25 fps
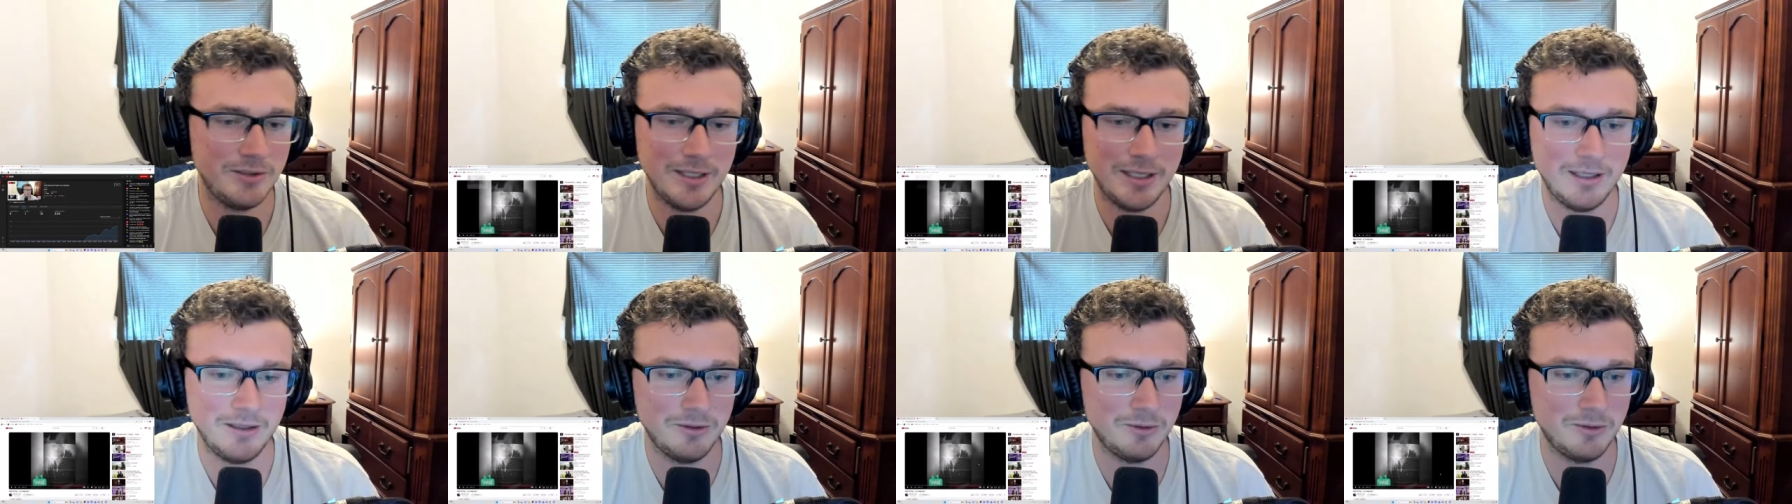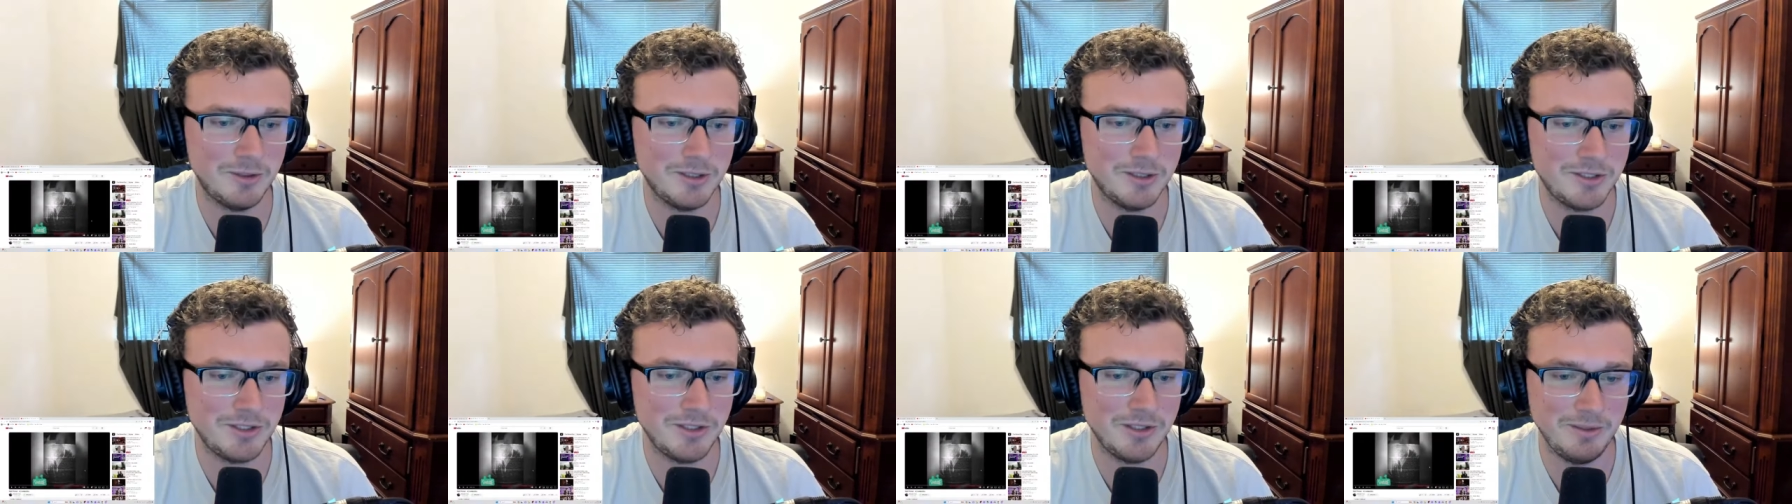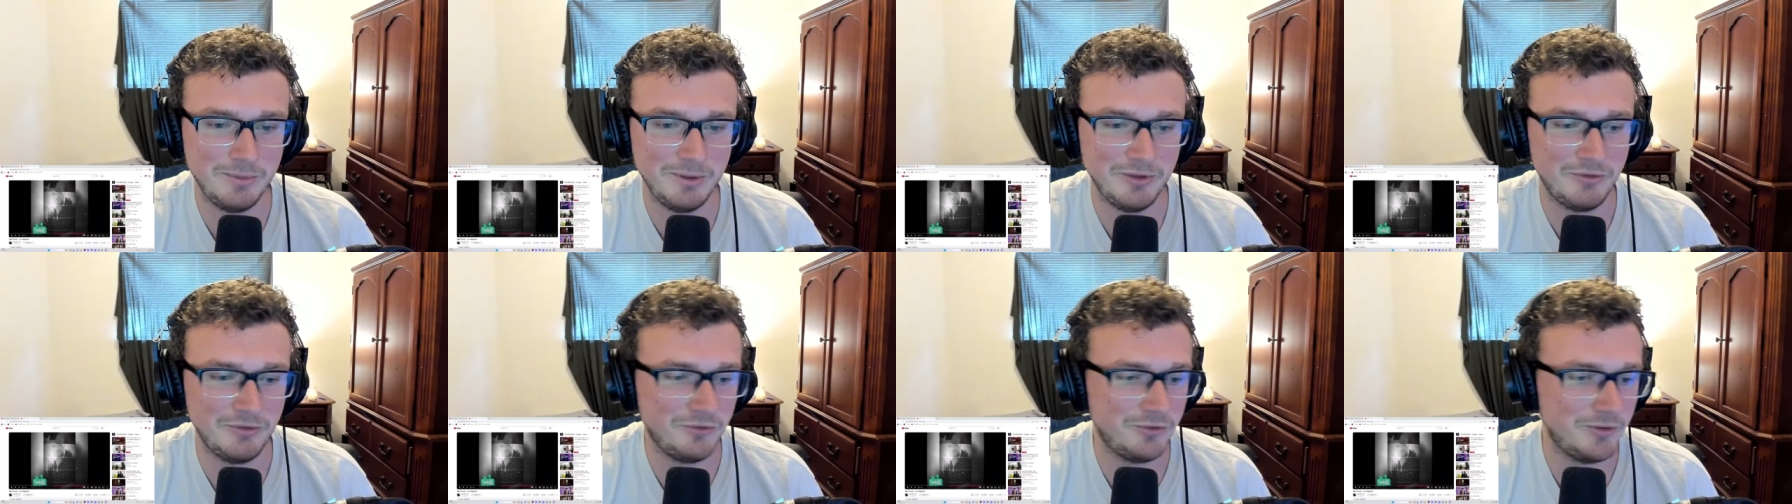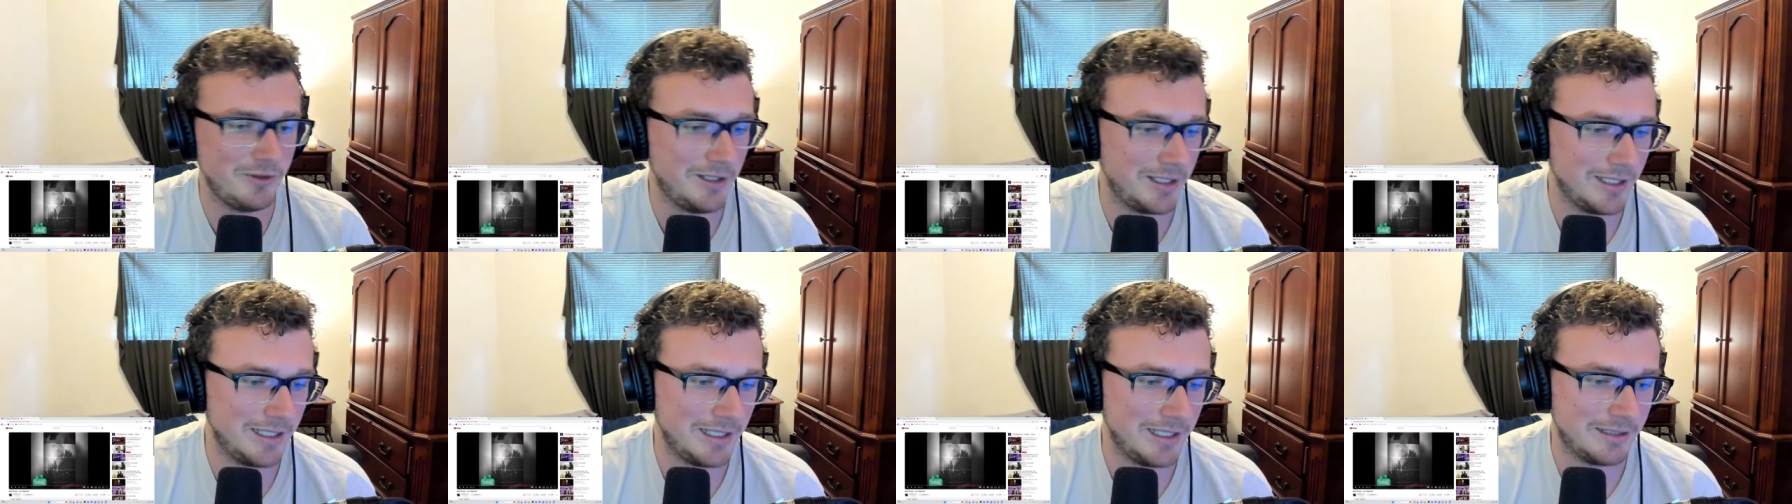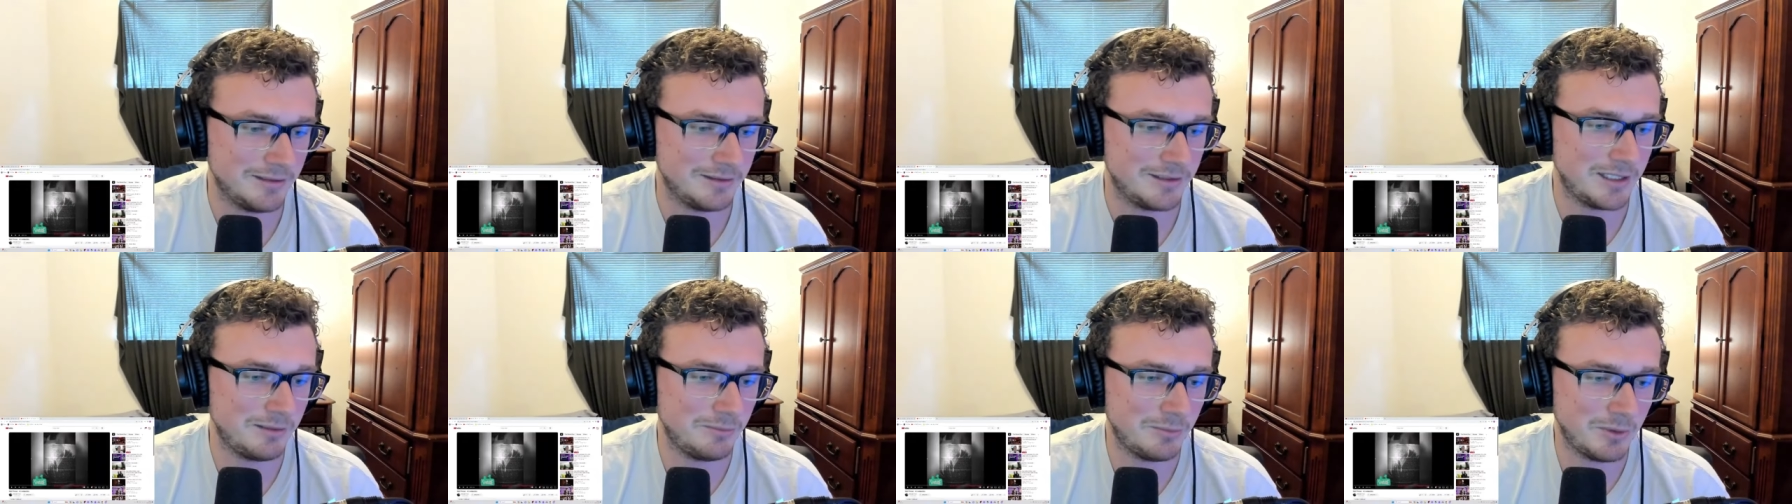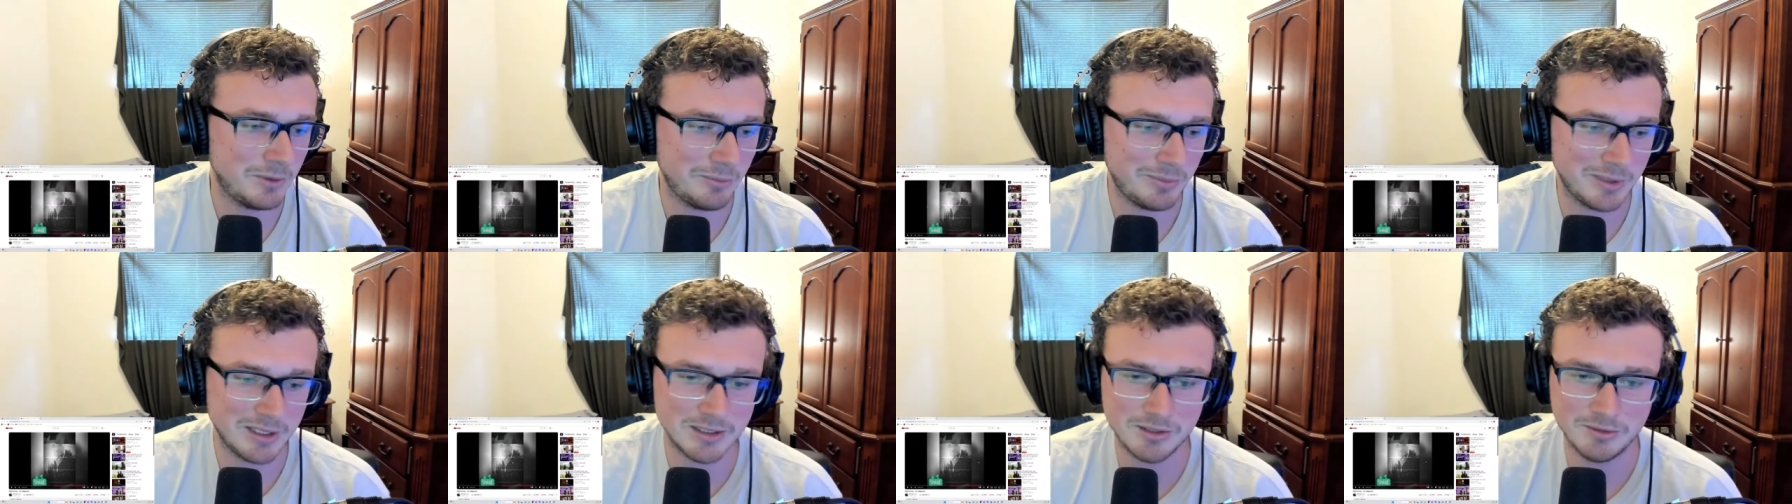I don't want you to be freaking out that I'm
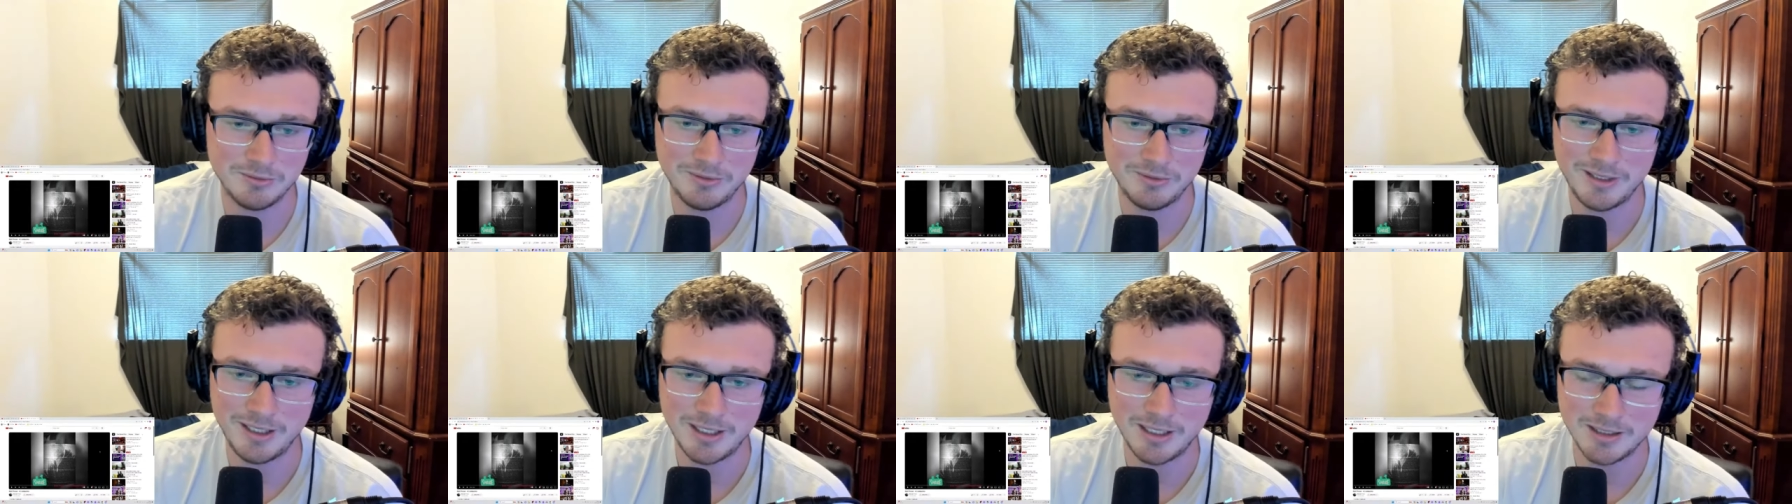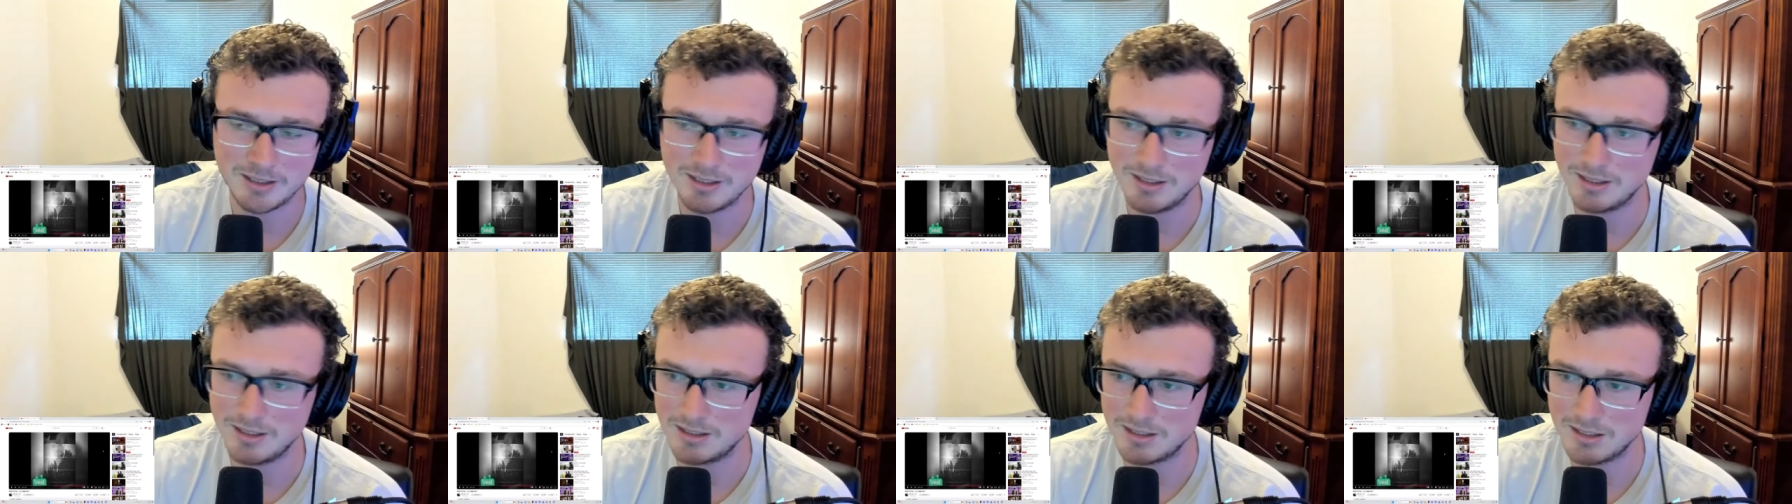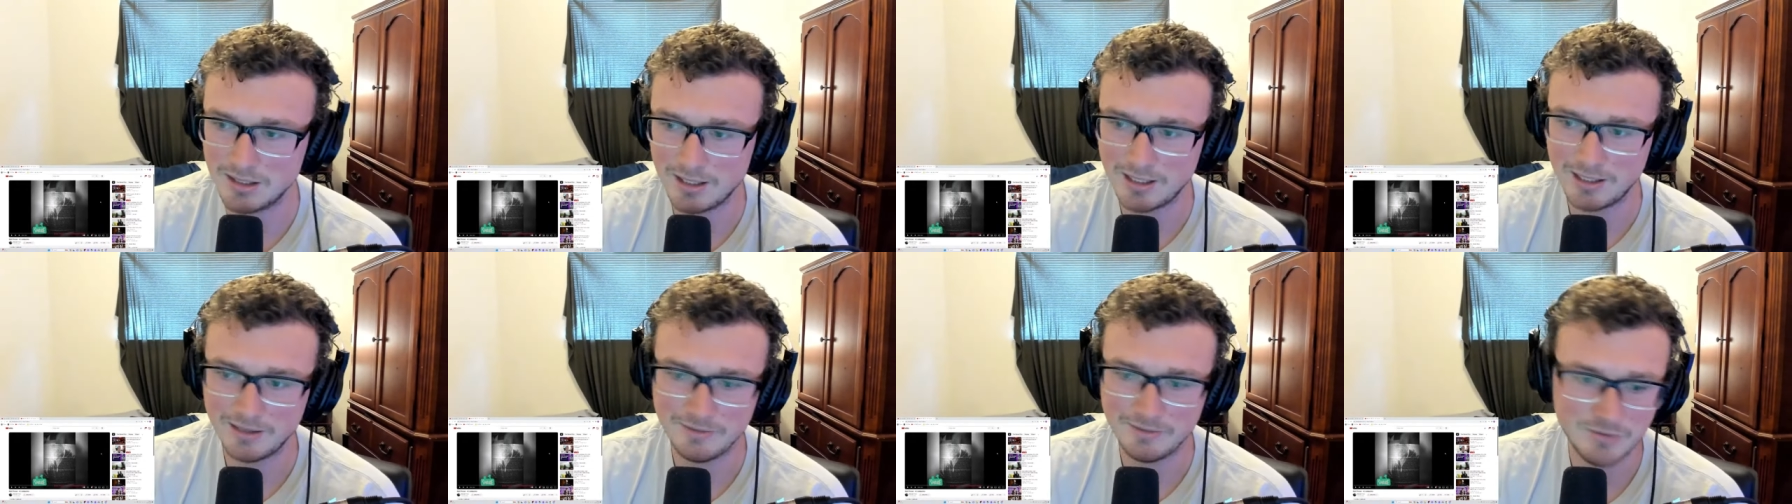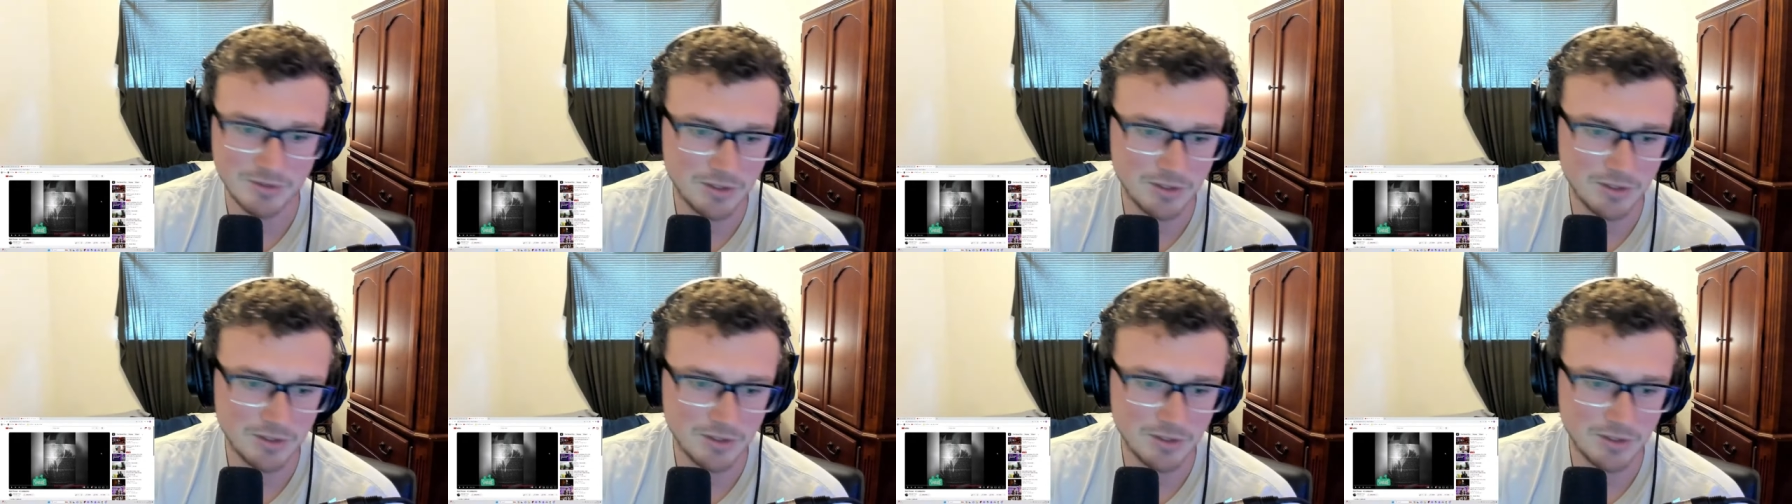about to react to this live.